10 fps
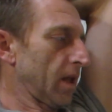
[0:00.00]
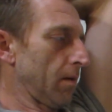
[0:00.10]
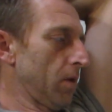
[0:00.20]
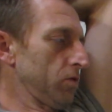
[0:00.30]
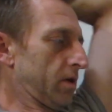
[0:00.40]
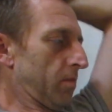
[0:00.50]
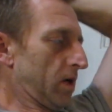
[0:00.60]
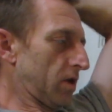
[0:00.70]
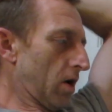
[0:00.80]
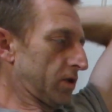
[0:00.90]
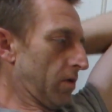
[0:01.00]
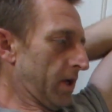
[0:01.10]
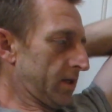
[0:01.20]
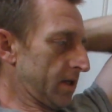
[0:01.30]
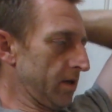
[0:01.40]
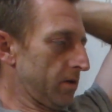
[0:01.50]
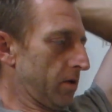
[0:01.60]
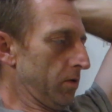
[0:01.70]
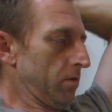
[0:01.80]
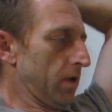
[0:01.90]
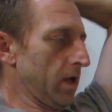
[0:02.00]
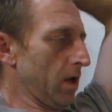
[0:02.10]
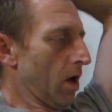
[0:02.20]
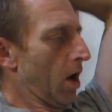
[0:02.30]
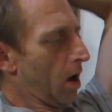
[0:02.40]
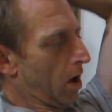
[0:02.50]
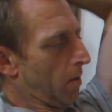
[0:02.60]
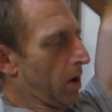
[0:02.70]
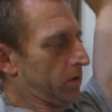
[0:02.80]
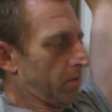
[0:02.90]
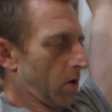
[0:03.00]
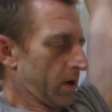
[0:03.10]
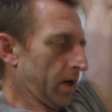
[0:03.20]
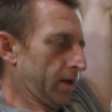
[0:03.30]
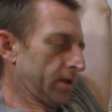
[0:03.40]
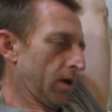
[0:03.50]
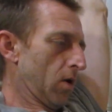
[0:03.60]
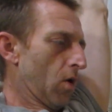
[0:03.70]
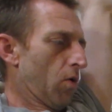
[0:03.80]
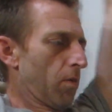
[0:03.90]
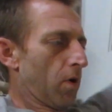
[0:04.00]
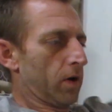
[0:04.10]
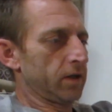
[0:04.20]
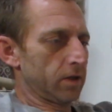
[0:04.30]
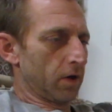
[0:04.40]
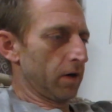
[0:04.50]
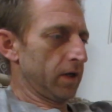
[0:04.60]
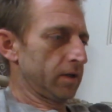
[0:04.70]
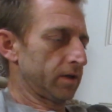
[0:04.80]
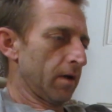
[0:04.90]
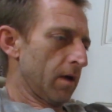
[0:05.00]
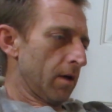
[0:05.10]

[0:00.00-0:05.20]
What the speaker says: motion must also be sent to the opposing parties or parties' attorneys.